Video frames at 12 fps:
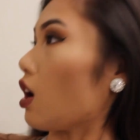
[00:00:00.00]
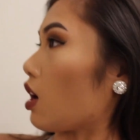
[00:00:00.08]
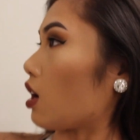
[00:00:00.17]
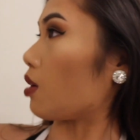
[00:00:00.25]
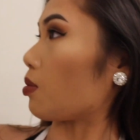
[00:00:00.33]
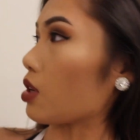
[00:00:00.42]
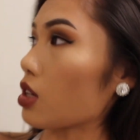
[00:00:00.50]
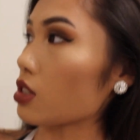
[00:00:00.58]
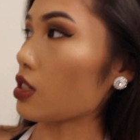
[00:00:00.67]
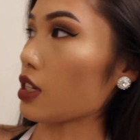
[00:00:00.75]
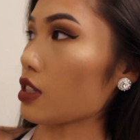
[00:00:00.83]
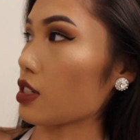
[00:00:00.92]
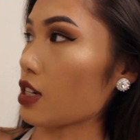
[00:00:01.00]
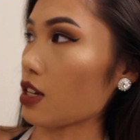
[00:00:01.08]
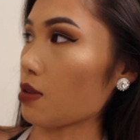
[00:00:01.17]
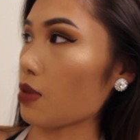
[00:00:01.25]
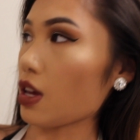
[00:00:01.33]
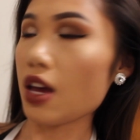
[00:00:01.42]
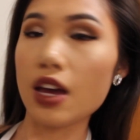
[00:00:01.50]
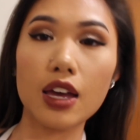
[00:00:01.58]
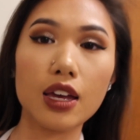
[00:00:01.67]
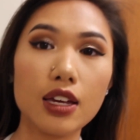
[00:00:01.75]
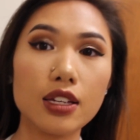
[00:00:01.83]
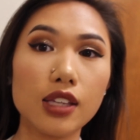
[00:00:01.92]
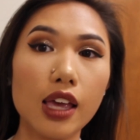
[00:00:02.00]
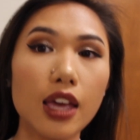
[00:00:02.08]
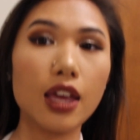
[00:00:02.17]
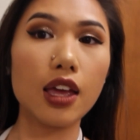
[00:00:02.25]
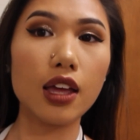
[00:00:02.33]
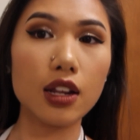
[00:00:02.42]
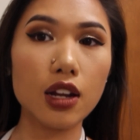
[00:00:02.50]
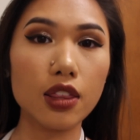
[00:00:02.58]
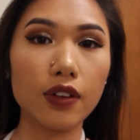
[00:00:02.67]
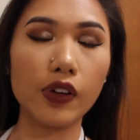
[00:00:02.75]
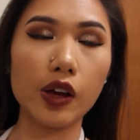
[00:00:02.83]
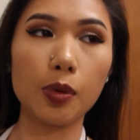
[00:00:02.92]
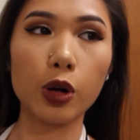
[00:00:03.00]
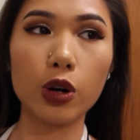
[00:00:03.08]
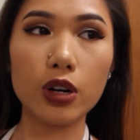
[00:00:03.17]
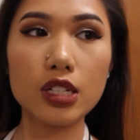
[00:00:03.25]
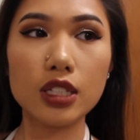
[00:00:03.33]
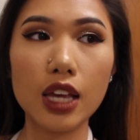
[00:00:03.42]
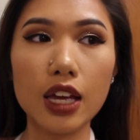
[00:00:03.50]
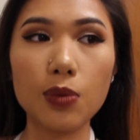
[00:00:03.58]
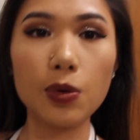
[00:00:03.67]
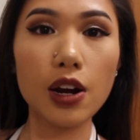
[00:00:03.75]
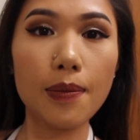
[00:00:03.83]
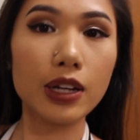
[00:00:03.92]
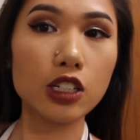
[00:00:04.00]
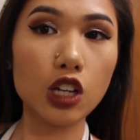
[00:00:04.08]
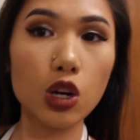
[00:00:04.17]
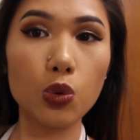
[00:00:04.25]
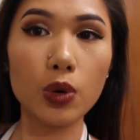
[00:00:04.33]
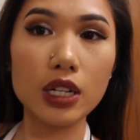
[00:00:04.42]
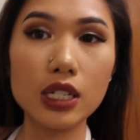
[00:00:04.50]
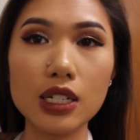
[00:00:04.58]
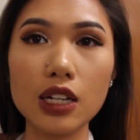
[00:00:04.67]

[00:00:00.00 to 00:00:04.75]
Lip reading: Dance team is in the volleyball court and we're about to go run to